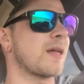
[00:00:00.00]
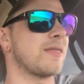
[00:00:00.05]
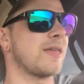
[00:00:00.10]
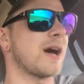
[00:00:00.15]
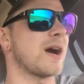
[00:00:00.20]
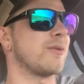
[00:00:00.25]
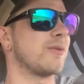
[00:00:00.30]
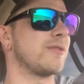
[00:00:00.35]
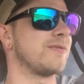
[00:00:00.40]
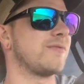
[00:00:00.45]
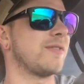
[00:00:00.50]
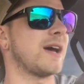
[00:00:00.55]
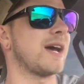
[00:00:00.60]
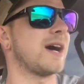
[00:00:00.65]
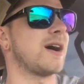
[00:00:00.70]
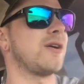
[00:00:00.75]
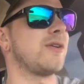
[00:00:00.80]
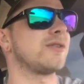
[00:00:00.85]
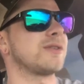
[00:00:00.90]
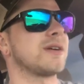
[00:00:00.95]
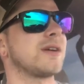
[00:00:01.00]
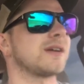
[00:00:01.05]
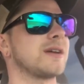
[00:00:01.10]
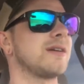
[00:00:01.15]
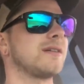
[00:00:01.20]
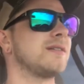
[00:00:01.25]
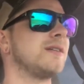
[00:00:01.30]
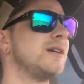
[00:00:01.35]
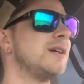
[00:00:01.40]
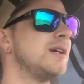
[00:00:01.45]
that we found.
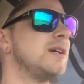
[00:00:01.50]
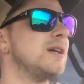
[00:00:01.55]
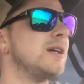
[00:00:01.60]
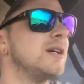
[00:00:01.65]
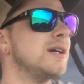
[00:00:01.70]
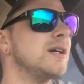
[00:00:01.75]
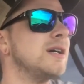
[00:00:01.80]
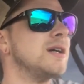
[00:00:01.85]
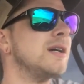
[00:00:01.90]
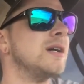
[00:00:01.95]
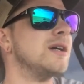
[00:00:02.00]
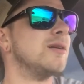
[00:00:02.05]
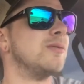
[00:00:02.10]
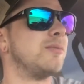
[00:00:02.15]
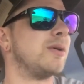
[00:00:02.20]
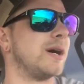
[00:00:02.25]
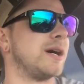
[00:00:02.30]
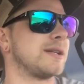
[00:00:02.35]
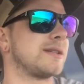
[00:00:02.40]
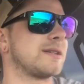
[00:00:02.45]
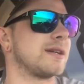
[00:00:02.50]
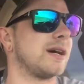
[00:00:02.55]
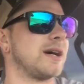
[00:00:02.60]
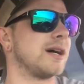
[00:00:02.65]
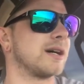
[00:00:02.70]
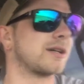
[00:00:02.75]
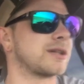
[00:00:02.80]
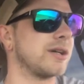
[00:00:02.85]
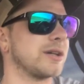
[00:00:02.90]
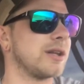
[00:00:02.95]
But
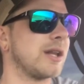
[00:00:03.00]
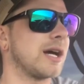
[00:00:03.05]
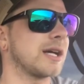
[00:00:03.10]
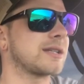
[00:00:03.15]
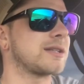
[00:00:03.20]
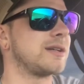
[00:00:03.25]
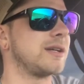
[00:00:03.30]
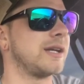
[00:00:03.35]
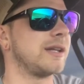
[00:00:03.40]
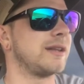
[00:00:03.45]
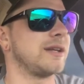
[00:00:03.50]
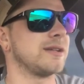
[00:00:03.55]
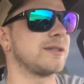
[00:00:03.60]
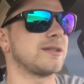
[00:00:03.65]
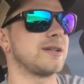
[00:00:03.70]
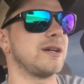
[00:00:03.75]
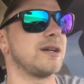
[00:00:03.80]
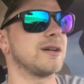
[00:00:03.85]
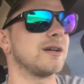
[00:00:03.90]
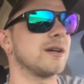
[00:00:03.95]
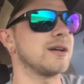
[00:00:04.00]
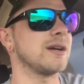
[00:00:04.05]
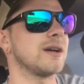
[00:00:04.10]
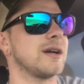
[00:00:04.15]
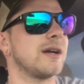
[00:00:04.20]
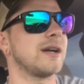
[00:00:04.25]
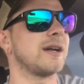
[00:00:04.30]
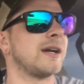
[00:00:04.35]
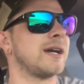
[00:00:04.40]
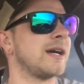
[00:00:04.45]
good luck to you this year,
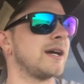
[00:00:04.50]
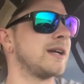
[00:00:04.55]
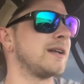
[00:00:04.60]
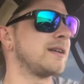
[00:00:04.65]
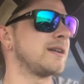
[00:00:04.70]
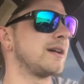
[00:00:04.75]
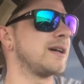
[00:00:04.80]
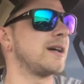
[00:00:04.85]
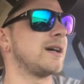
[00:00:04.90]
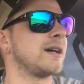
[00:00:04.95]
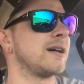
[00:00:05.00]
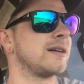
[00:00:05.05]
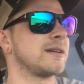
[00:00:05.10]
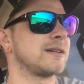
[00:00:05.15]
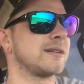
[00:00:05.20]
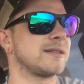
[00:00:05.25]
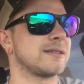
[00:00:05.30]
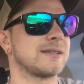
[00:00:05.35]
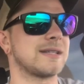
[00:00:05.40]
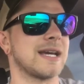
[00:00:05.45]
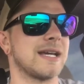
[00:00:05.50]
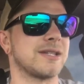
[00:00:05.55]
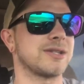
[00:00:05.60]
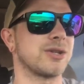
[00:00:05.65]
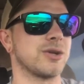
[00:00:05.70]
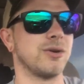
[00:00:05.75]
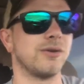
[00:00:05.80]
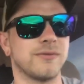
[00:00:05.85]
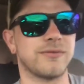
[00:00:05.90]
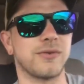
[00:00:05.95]
and stay
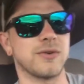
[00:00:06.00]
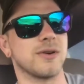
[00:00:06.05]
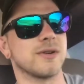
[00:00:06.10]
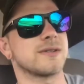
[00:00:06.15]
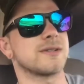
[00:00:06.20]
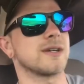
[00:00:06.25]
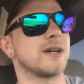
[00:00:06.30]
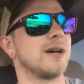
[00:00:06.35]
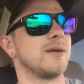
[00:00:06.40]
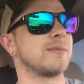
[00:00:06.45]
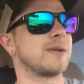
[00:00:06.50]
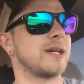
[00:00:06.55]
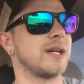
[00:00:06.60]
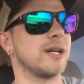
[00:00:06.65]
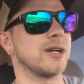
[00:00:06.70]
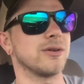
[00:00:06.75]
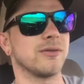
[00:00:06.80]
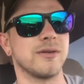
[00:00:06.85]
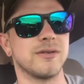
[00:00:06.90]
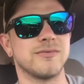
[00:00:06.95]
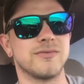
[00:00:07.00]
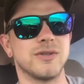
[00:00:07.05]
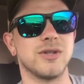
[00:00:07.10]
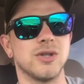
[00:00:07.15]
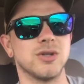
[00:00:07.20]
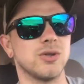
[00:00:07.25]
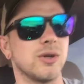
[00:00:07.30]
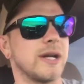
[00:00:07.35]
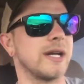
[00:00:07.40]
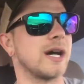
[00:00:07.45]
tuned for some gear
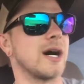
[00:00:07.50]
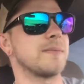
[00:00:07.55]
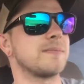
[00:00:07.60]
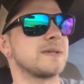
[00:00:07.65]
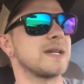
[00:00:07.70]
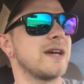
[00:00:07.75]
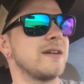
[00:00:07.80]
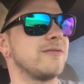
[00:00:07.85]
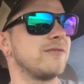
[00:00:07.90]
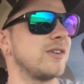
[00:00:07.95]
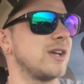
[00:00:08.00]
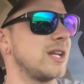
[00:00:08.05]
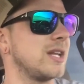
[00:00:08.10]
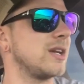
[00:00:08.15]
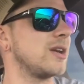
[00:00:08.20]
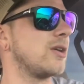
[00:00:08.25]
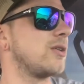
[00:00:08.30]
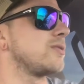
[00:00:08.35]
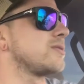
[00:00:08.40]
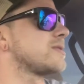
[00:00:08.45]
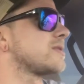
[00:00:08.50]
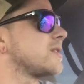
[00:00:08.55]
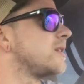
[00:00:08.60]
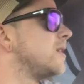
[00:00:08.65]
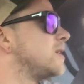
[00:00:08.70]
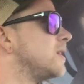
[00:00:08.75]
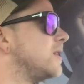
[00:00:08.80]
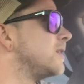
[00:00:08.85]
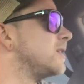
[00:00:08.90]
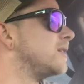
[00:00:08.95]
review and update videos.
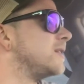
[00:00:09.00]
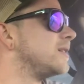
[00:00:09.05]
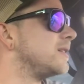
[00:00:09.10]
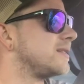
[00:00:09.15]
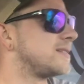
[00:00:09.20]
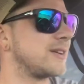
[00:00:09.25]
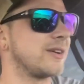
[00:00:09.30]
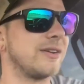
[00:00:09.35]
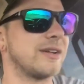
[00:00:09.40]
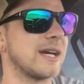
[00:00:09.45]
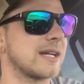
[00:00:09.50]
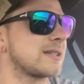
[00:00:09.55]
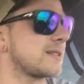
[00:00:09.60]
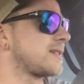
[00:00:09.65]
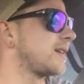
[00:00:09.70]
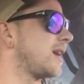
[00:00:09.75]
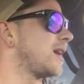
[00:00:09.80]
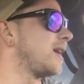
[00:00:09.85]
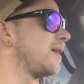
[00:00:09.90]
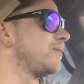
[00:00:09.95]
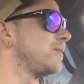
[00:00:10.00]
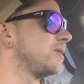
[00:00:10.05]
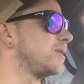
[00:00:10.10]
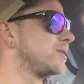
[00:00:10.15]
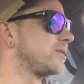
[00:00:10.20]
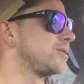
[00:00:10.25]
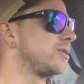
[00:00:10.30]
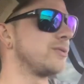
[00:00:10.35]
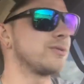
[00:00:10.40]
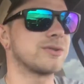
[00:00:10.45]
Till next time,
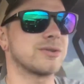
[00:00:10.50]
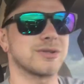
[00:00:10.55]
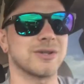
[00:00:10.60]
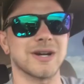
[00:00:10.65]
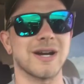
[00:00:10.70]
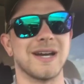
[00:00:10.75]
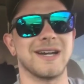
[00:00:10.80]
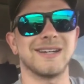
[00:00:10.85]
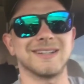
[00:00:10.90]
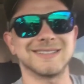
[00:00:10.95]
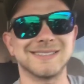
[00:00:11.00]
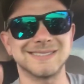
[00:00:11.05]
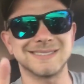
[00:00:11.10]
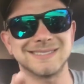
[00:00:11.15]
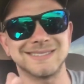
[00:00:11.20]
shoot straight.